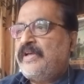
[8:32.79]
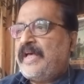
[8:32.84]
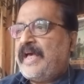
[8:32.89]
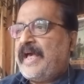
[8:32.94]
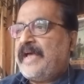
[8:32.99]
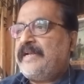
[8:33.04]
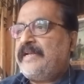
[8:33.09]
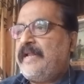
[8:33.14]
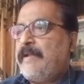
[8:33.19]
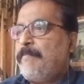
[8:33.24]

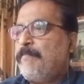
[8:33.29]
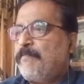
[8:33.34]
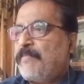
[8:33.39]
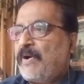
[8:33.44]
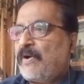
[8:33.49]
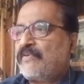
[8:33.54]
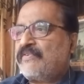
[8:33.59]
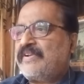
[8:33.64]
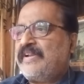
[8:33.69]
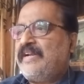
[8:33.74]
An
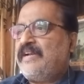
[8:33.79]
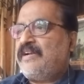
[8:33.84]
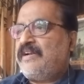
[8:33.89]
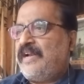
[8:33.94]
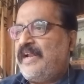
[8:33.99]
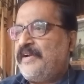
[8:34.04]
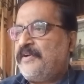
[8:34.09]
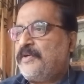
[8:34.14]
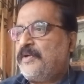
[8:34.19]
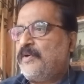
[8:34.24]
important
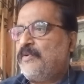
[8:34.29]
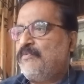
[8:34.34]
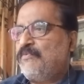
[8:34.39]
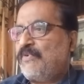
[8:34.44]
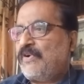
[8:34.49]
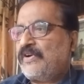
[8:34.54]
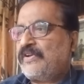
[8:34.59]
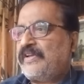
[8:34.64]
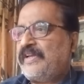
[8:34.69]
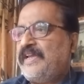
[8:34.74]
later
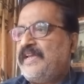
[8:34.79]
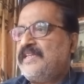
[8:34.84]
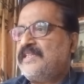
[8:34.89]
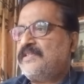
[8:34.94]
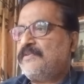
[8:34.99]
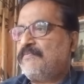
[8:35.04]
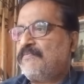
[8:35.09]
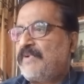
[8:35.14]
work is